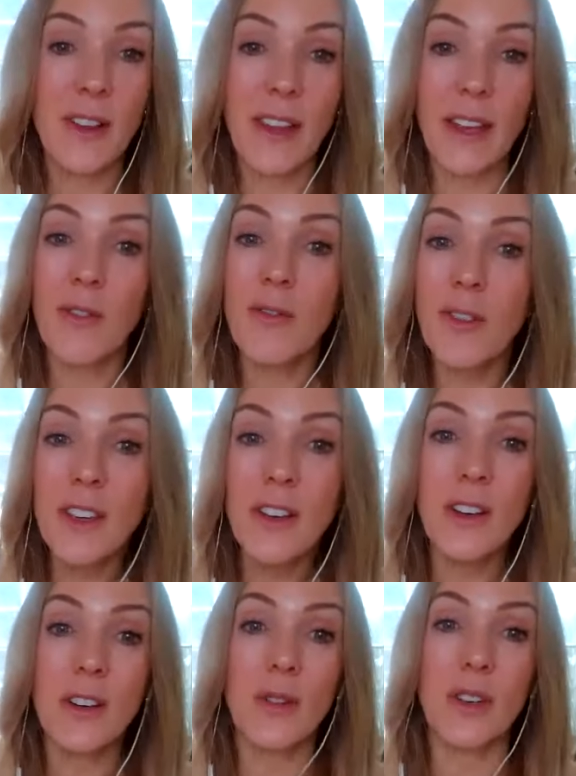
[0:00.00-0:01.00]
and like
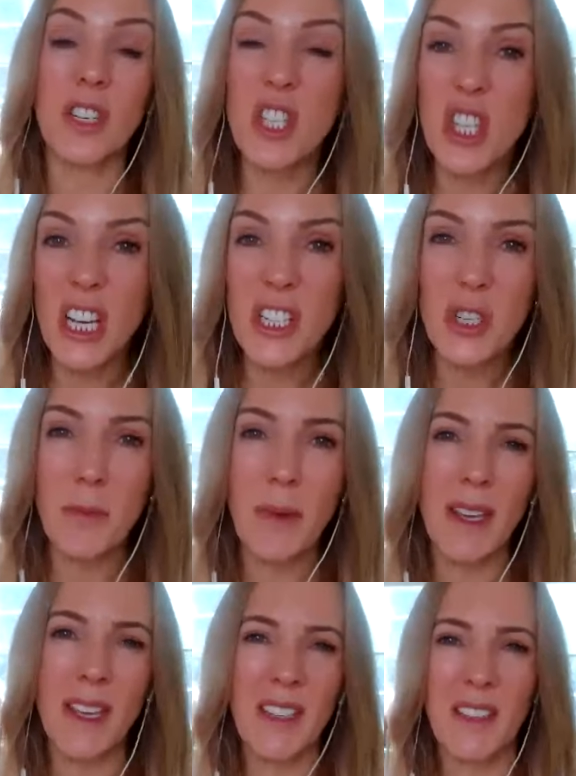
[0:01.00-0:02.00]
fear or
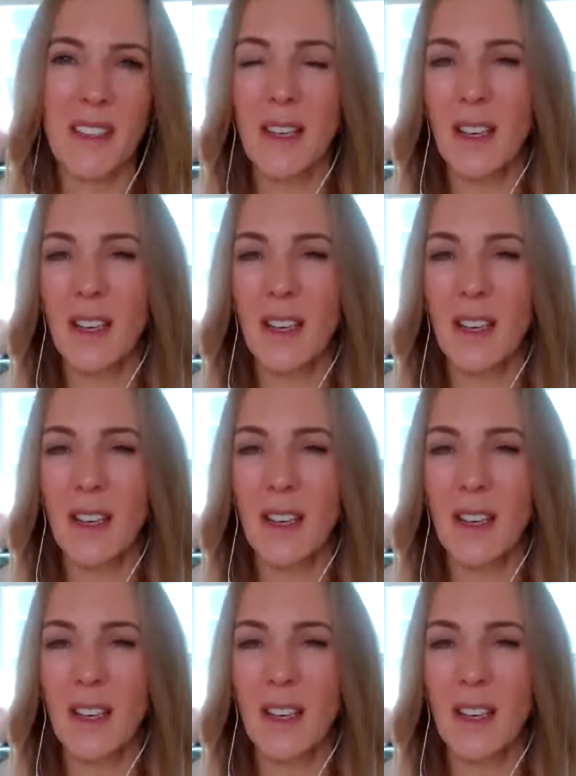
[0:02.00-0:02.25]
judgment,